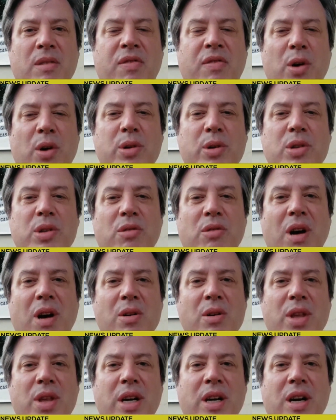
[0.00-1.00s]
Voters
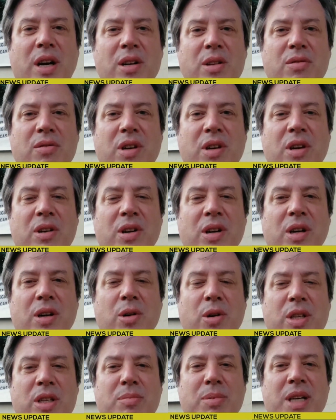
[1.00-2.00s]
around the country are
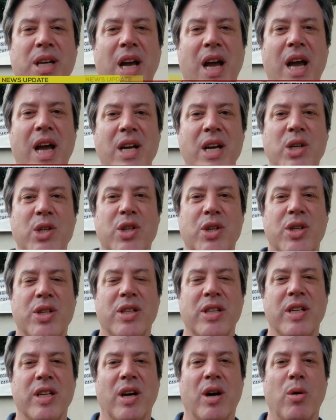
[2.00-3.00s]
going to be
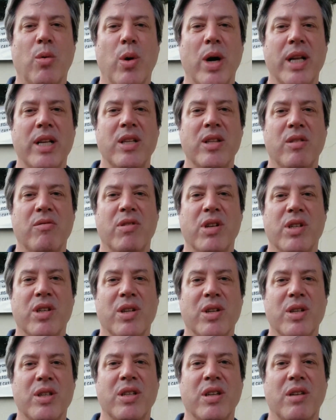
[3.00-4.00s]
anxiously awaiting the
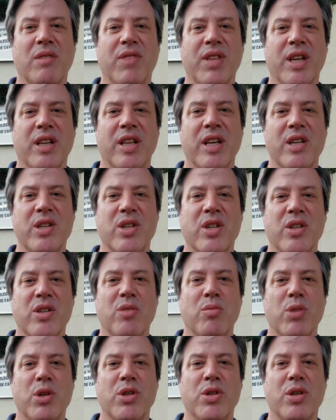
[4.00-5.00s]
results of the
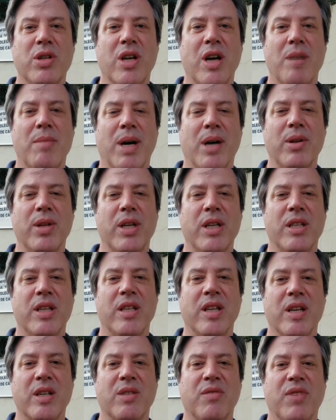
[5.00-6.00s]
elections, which should come out in
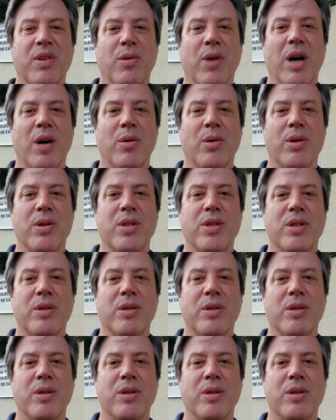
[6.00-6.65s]
the next few hours.